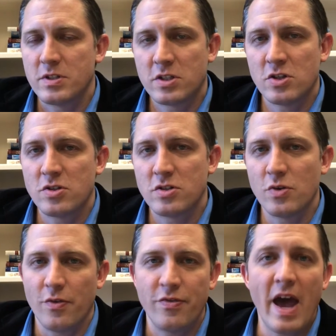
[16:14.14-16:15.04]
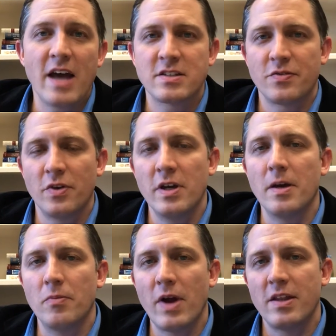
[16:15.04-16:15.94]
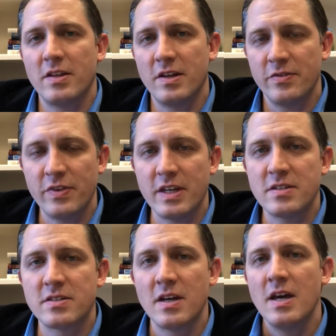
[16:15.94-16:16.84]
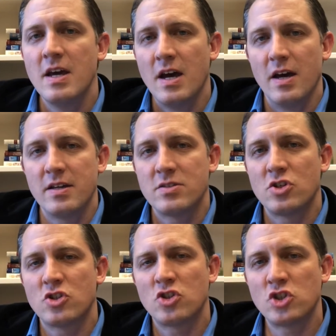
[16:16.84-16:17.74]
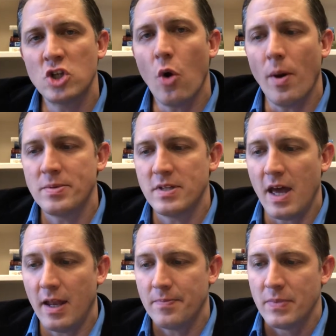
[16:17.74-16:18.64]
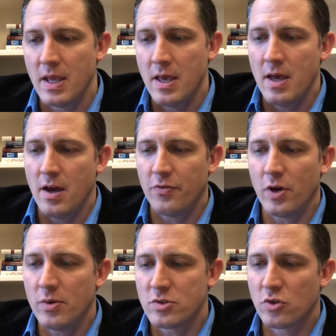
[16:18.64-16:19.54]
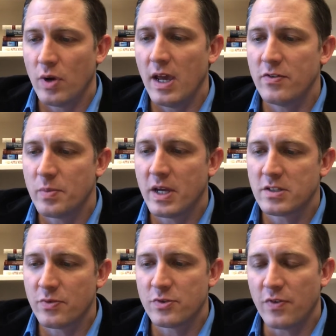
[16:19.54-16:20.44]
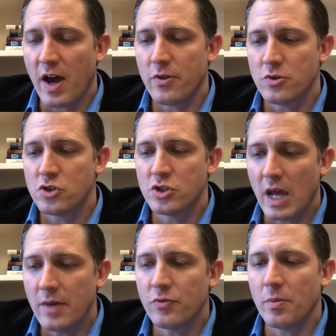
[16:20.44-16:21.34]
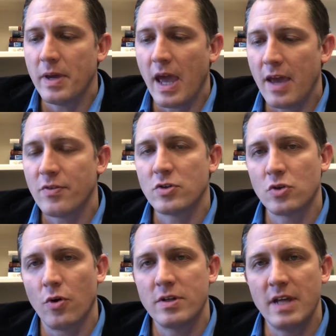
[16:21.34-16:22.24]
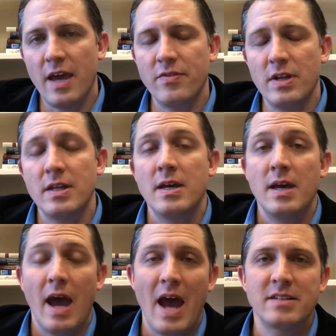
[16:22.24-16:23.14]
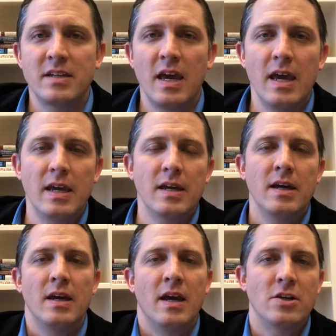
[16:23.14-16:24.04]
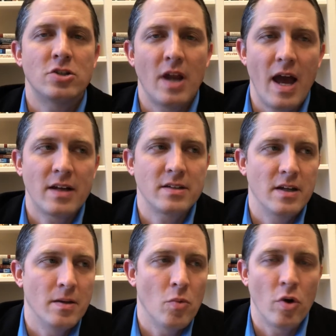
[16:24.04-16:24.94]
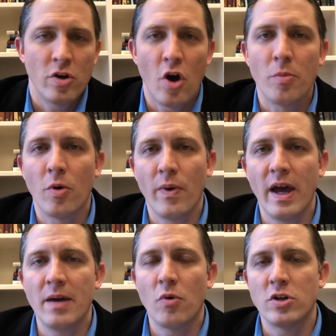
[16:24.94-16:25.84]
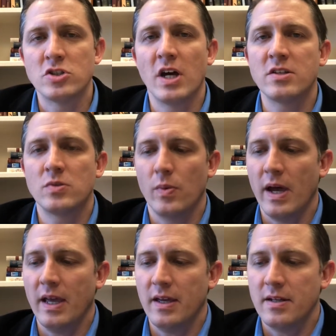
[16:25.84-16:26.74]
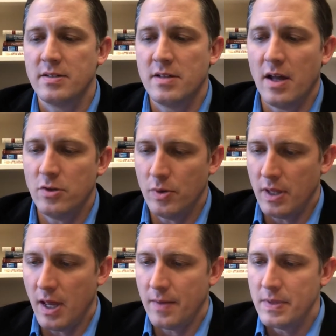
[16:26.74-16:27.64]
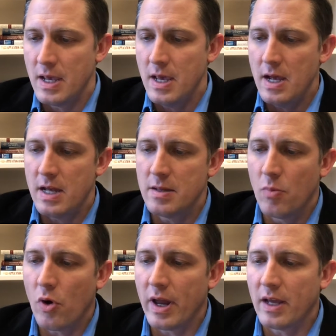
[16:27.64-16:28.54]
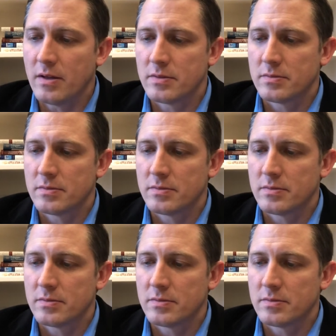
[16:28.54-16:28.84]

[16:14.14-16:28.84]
turns into a fast for him rather than a feast. He's just so upset. For he was grieved because of his father's shameful behavior toward David. As king, he should act in a more noble way, a more just way, and he's not doing that. In the morning,